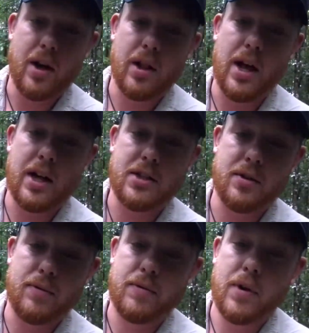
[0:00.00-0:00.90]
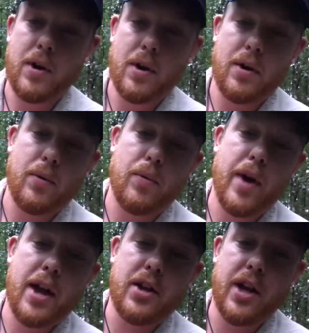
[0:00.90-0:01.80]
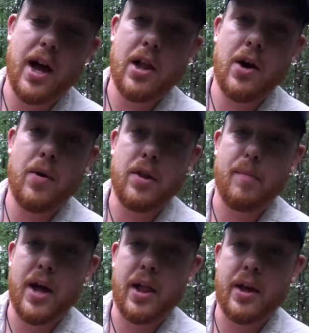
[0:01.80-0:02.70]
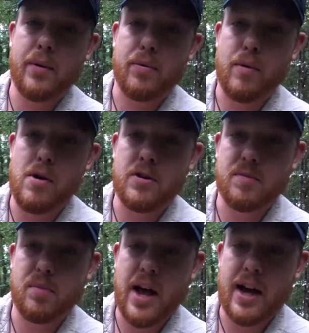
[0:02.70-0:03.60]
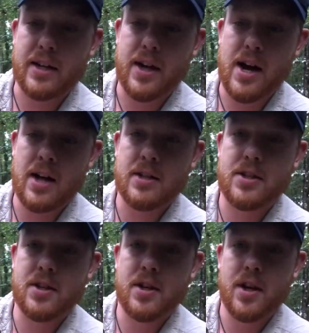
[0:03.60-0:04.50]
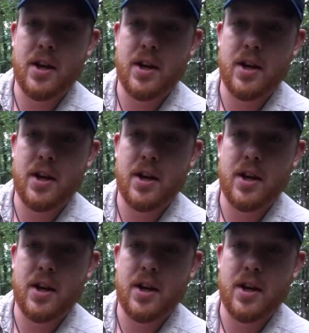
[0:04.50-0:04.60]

Lots of red and yellow on the belly with rows of black dots,